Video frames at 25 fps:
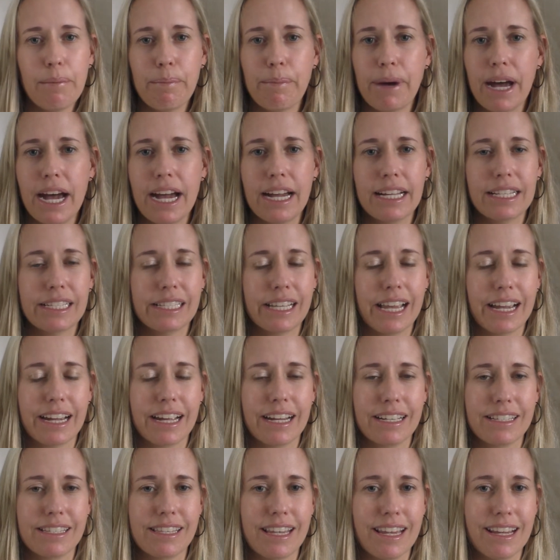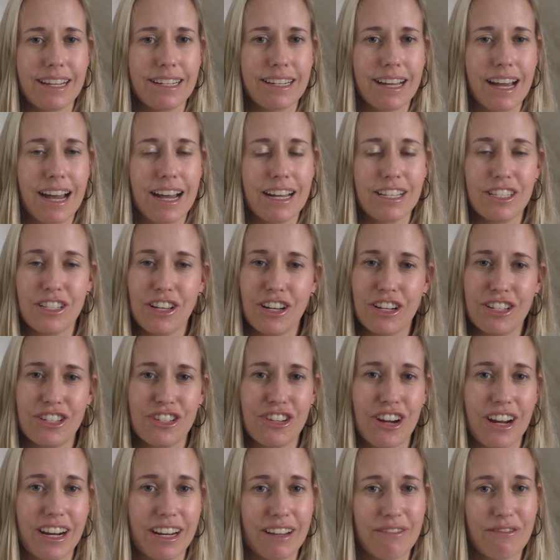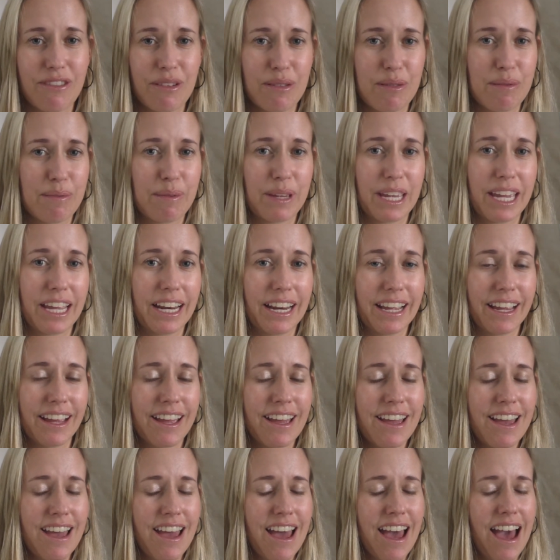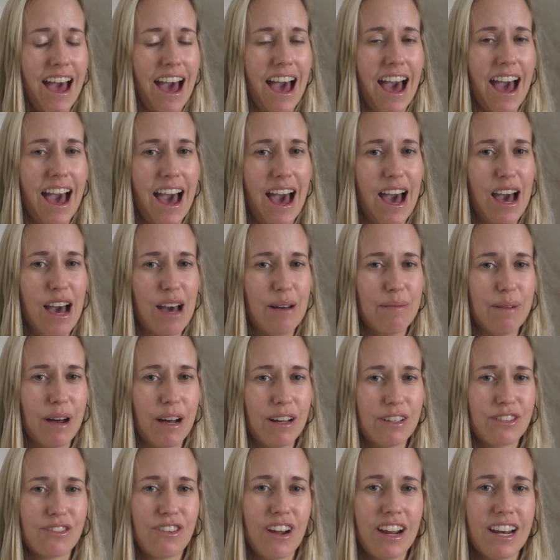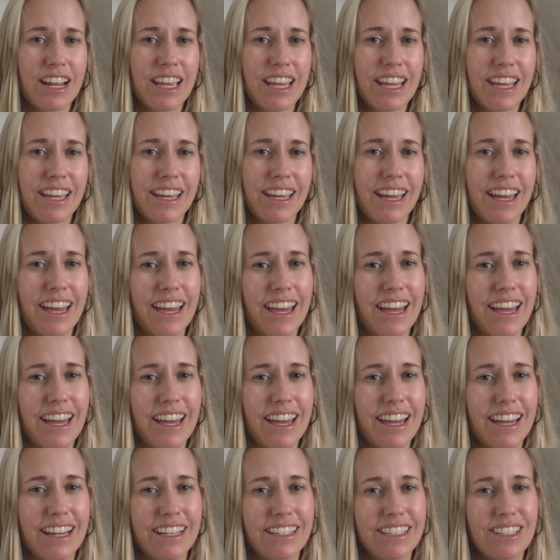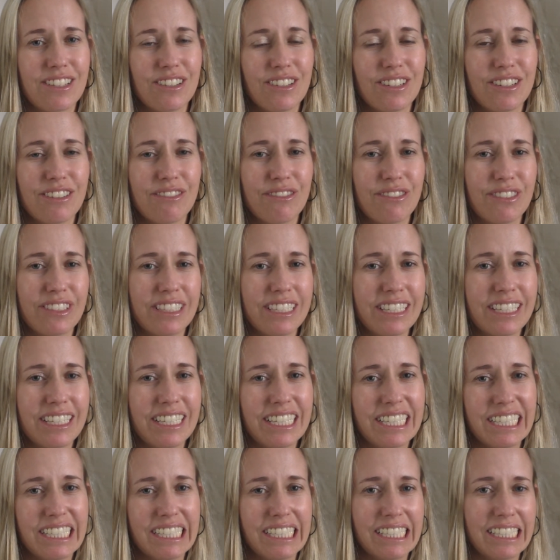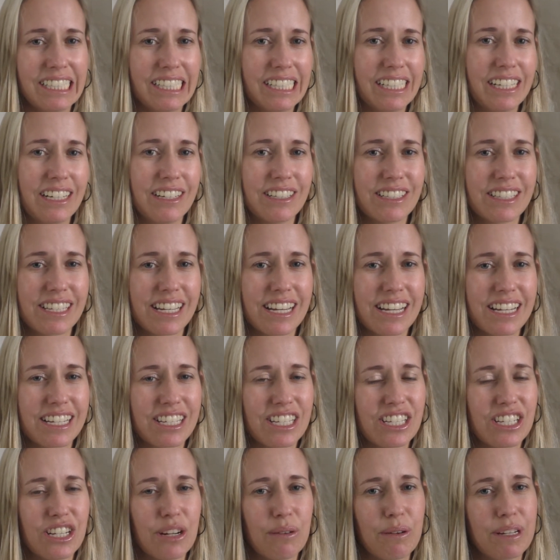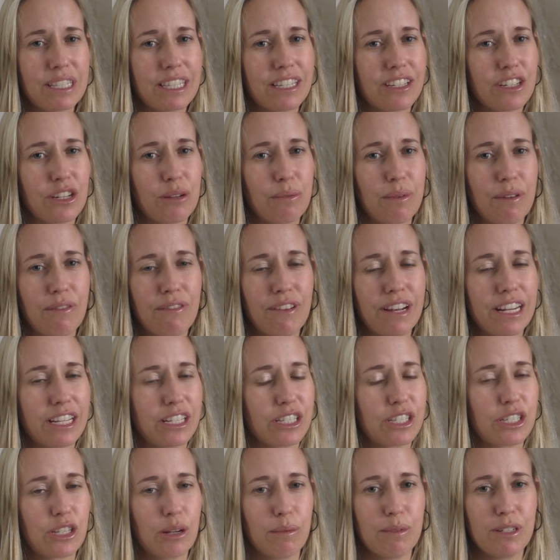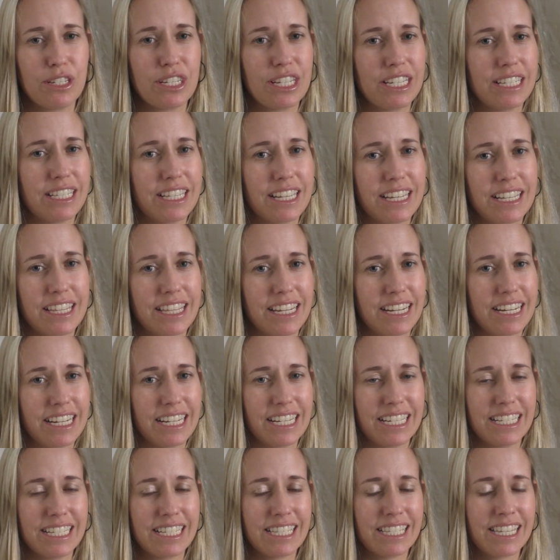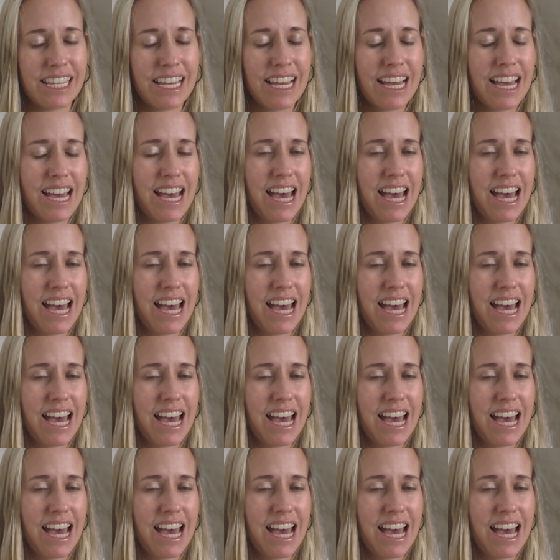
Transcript: But like I said, I started struggling from the beginning. I was running and sort of, I was like, you know what, this should be feeling so much easier than it is.